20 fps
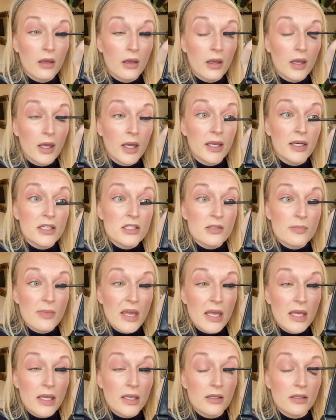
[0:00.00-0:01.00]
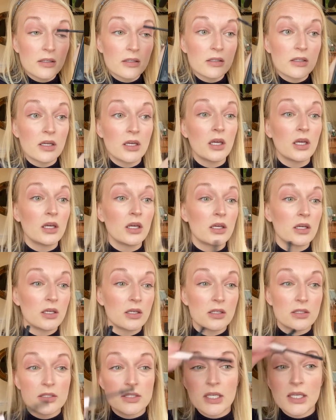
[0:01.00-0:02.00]
And it's made
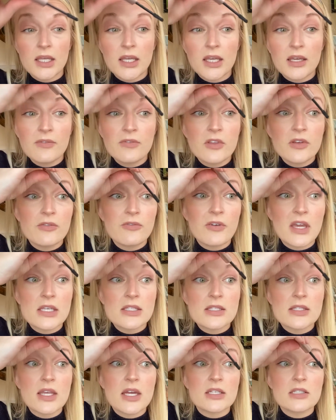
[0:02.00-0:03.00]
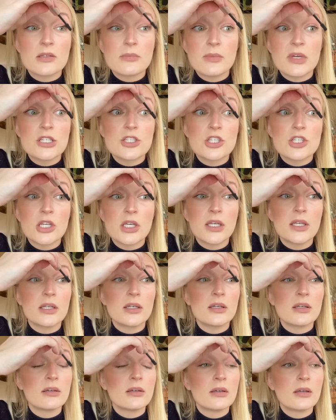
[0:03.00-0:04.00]
to give the face that
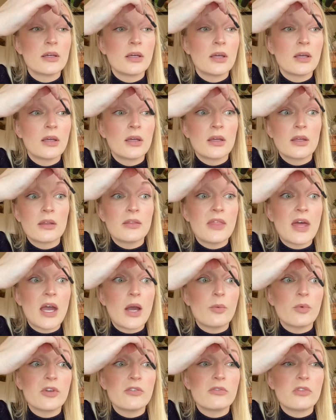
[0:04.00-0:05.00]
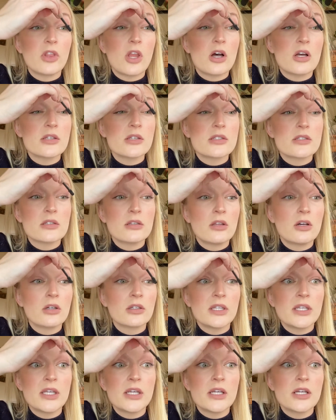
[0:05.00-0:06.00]
dimension that we've lost along
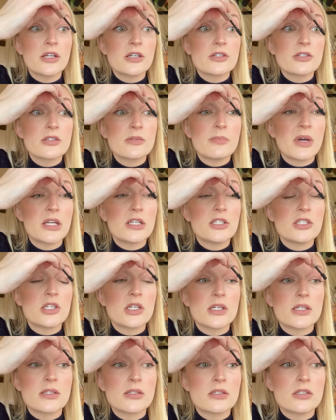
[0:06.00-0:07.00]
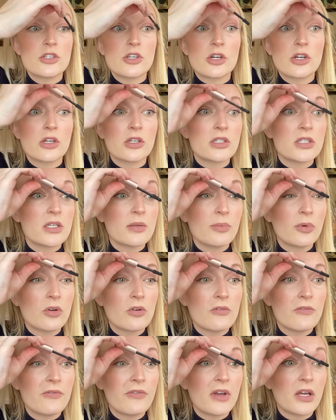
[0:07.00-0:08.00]
the years by just your
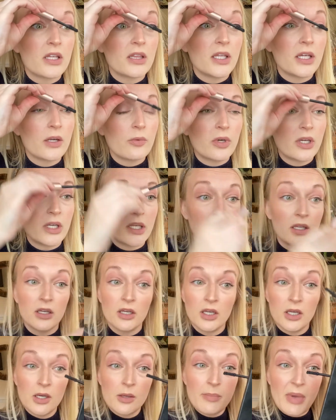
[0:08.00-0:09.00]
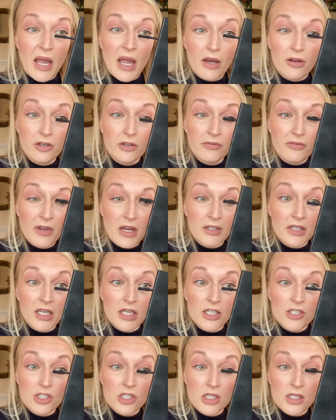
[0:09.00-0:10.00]
typical liquid powder
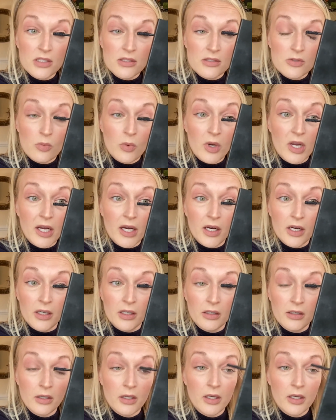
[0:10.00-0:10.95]
foundations where